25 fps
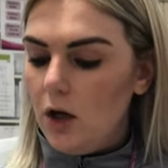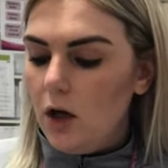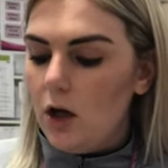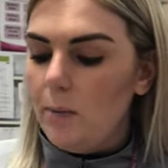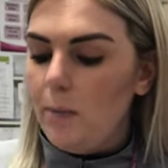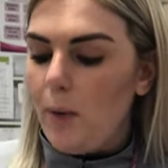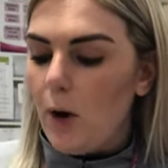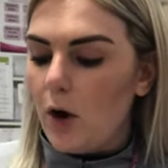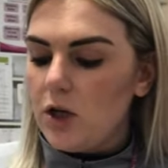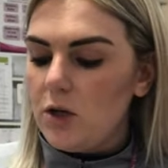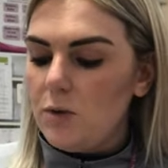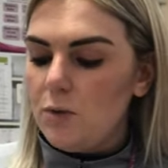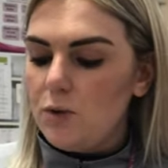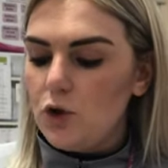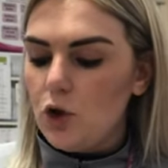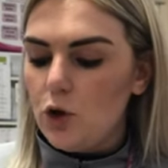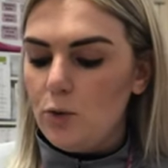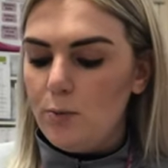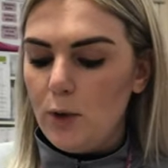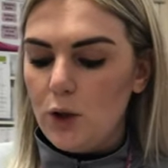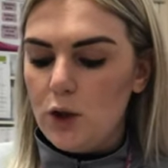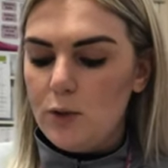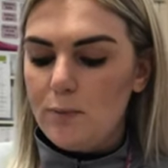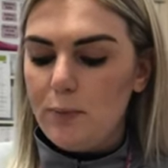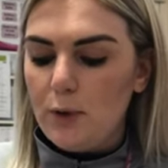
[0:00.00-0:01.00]
Her body was
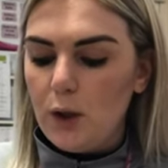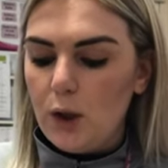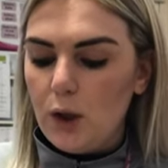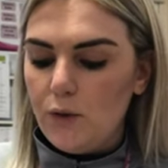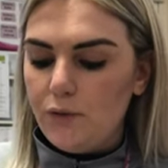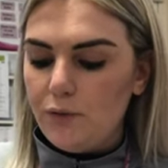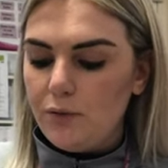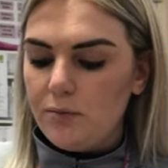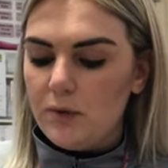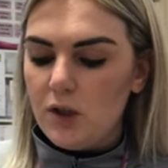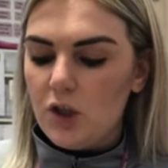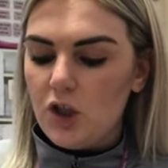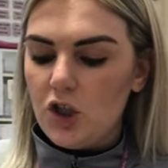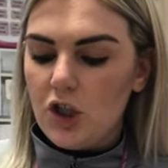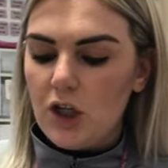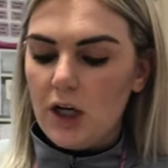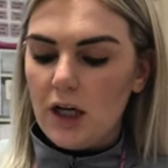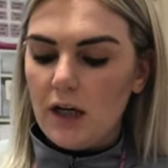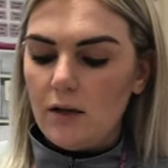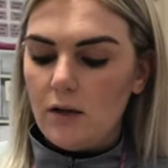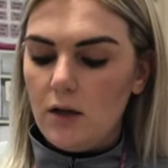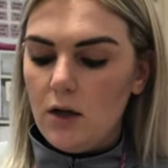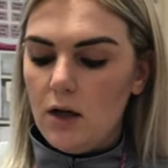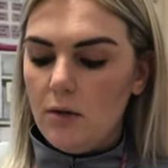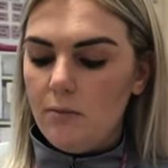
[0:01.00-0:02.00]
almost blue from the
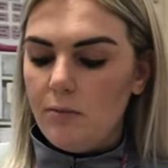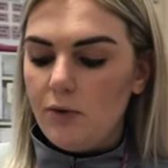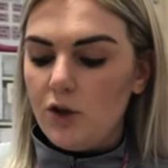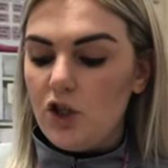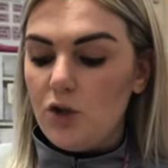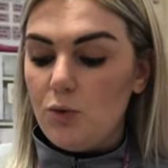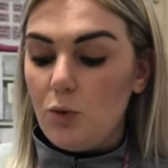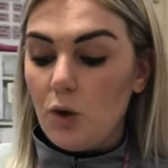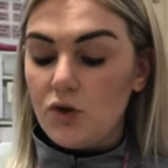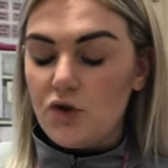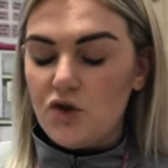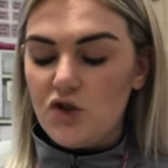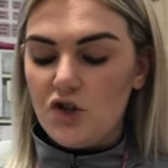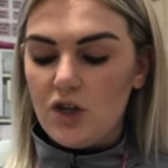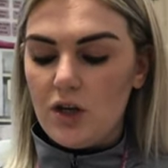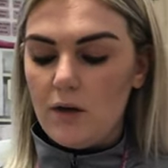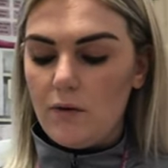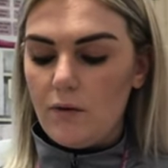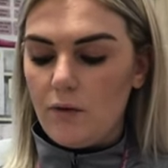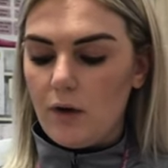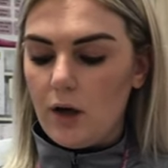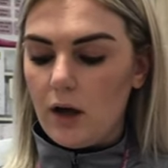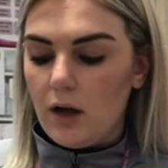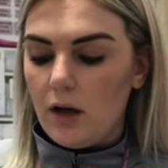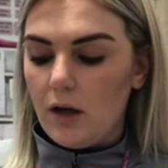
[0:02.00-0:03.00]
chill, but she wasn't
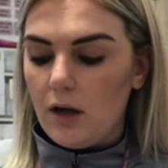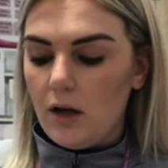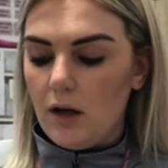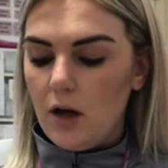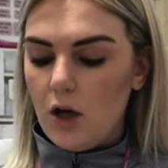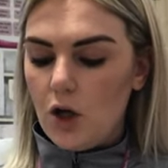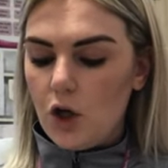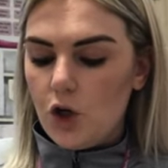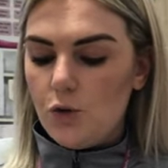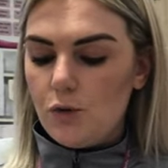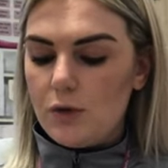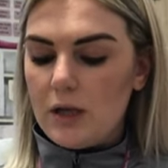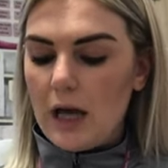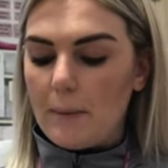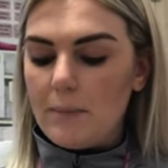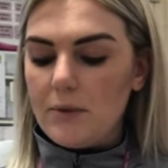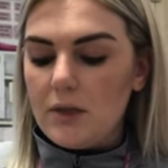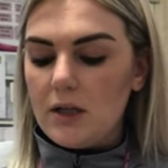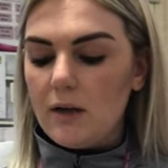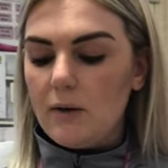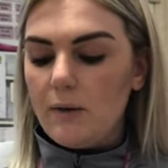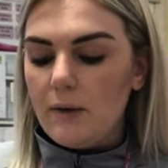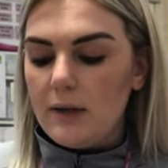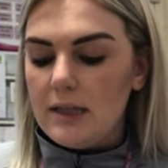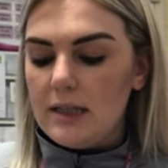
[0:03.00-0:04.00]
shivering. She was
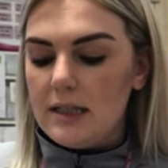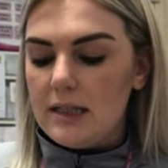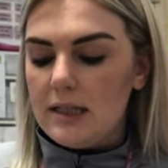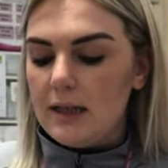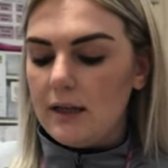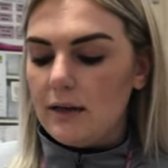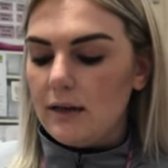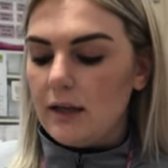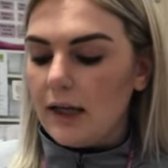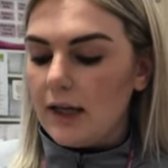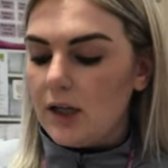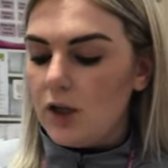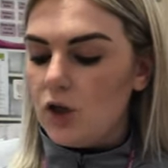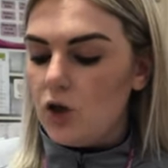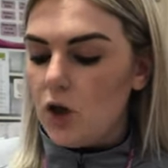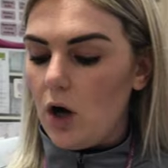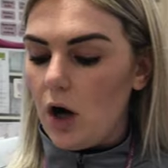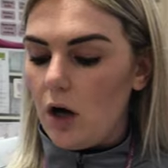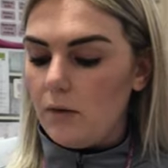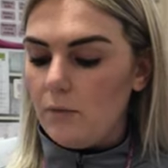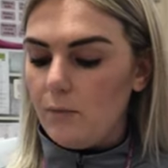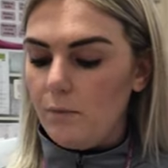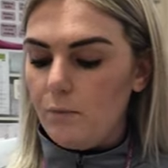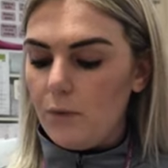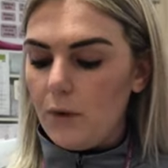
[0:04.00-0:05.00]
absolutely still, like a
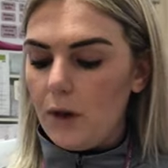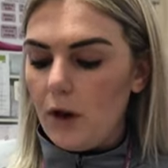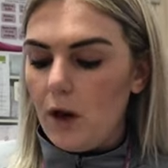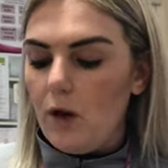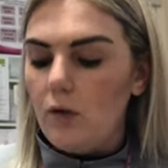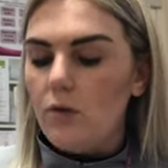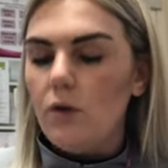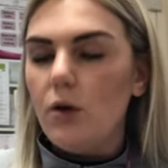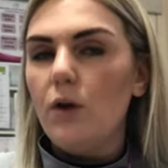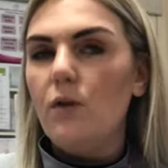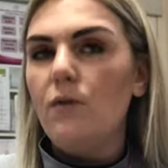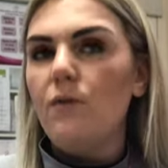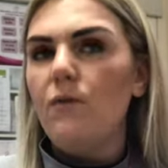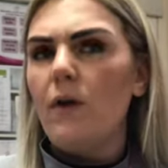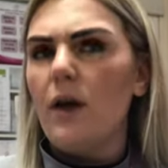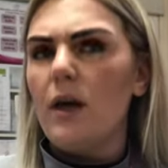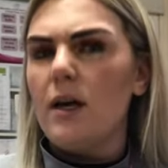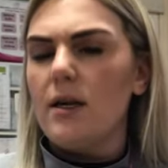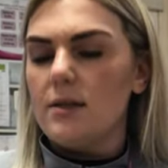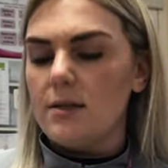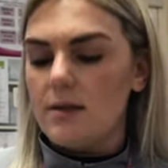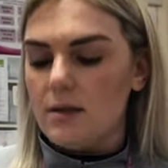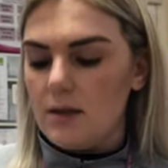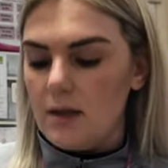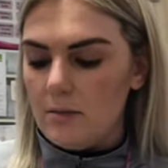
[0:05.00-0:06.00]
doll. Only her
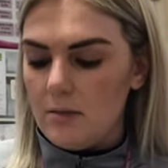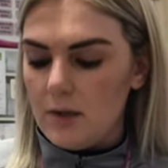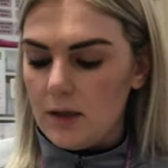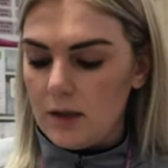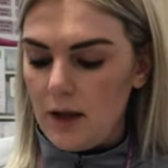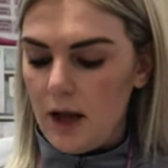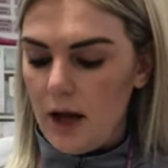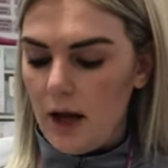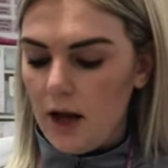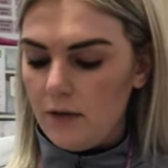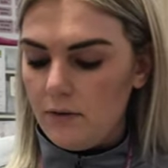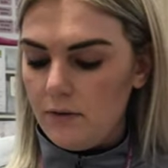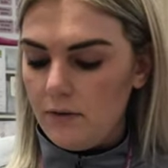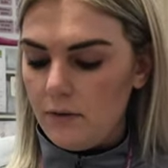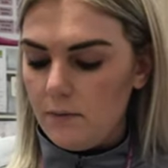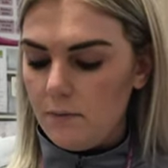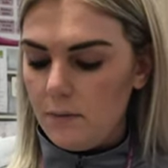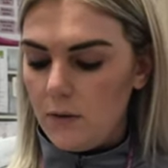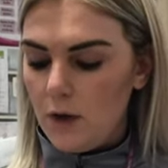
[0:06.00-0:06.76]
face seemed alive.